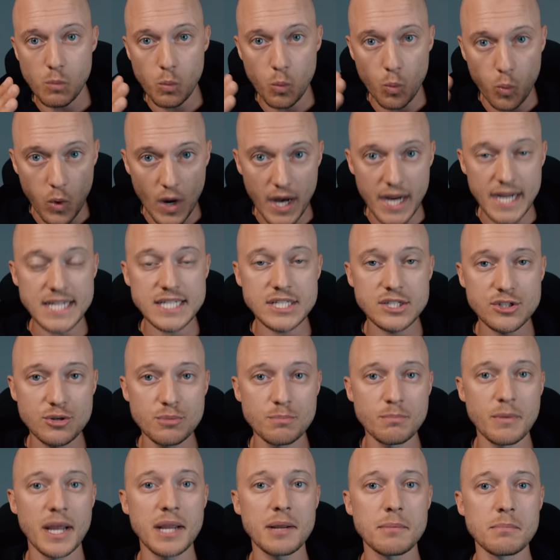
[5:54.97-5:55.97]
ways to
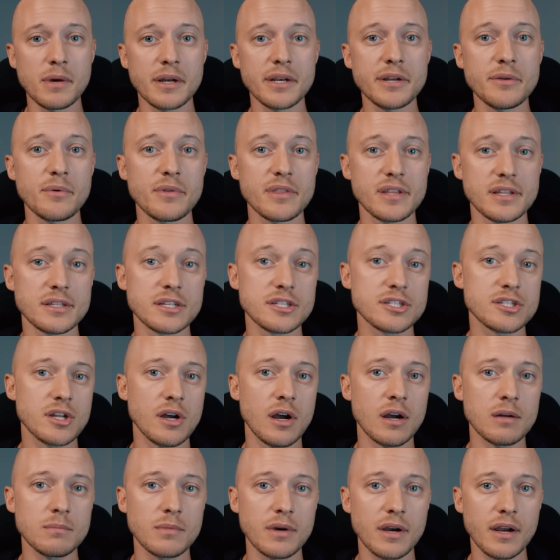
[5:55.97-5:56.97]
make money within the
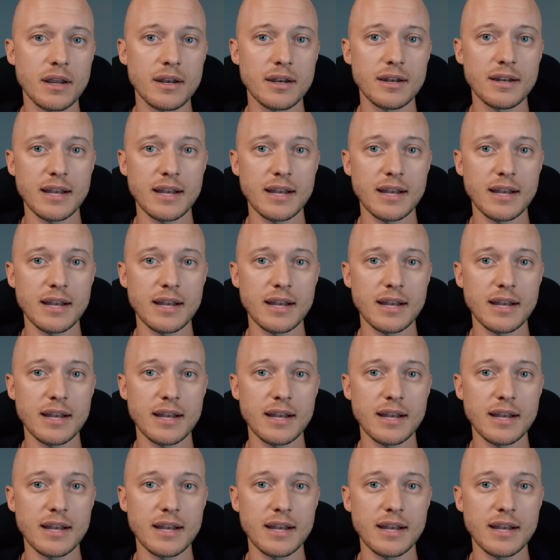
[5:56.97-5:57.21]
stock market,